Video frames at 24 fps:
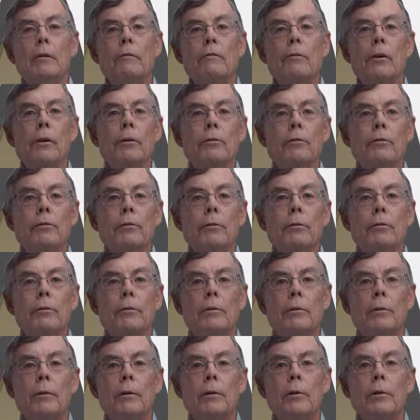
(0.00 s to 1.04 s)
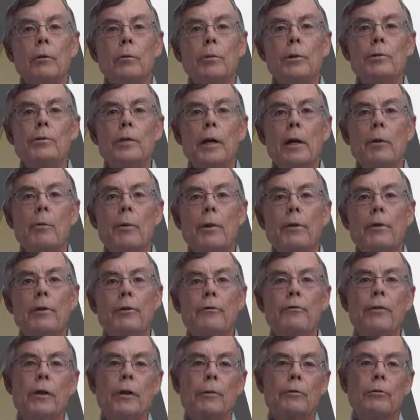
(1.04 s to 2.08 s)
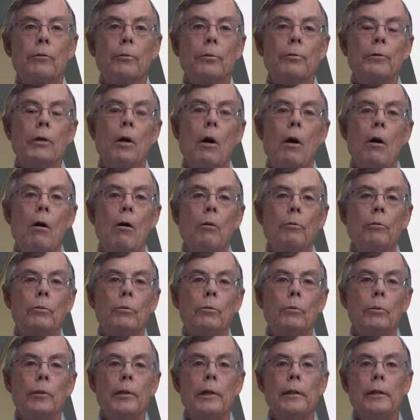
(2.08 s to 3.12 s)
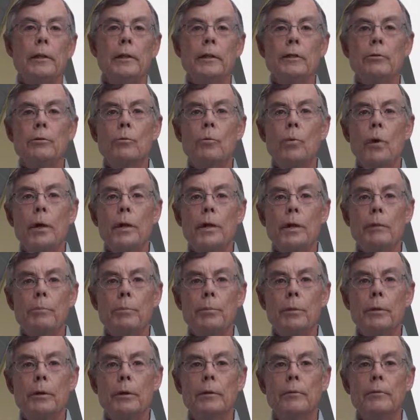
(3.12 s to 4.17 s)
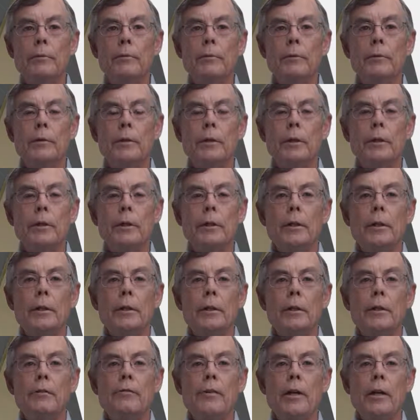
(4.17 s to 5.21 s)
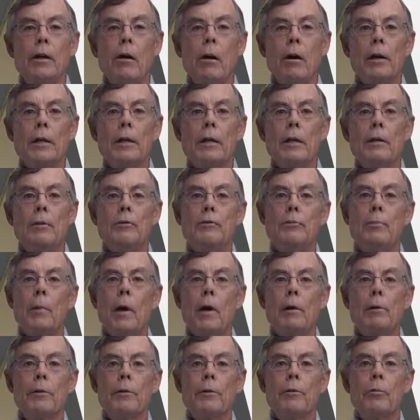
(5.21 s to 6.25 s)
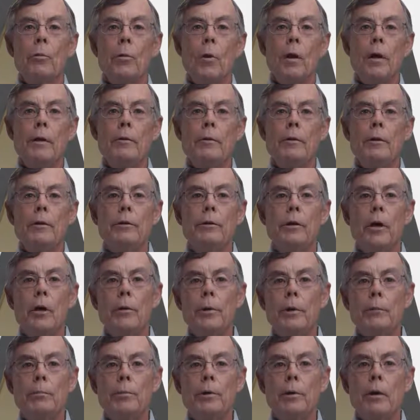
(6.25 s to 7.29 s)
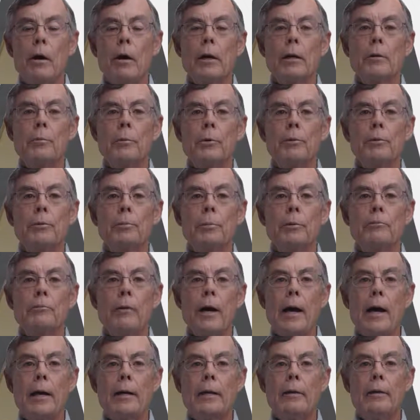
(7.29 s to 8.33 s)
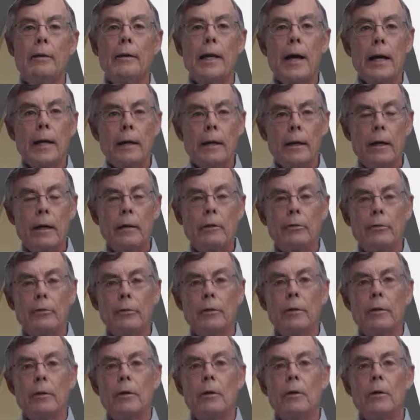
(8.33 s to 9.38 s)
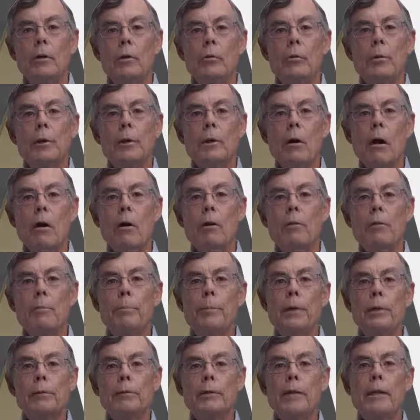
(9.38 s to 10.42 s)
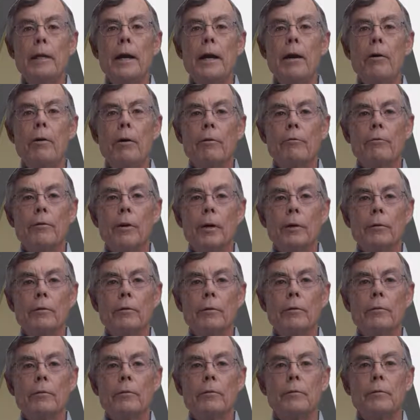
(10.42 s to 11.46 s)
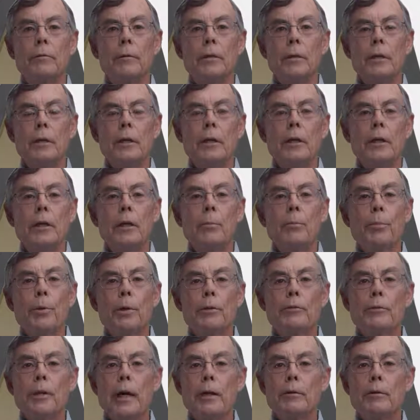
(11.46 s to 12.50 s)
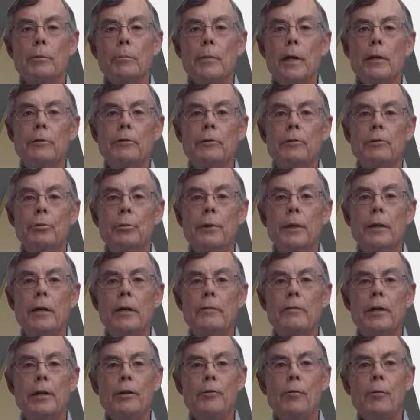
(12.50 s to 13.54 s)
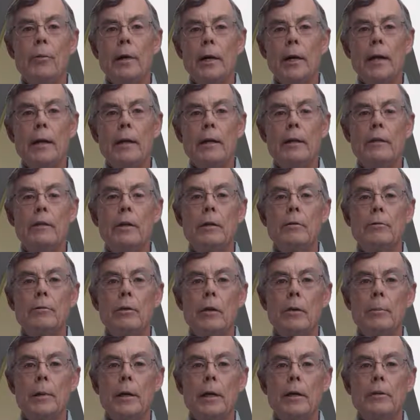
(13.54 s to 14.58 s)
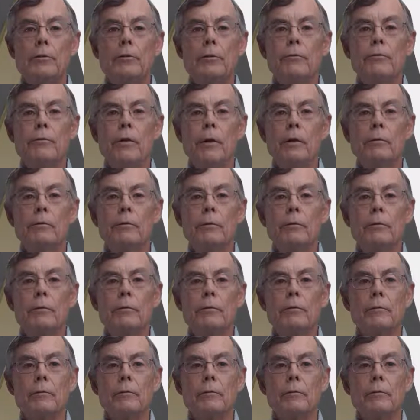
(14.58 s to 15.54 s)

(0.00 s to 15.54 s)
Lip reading: First, we check whether the function was called with at least one input. If n(arg_n) is smaller than 1, then no input argument was provided. In that case, we call the built-in error function. It prints out the message we give it in red and then terminates the function.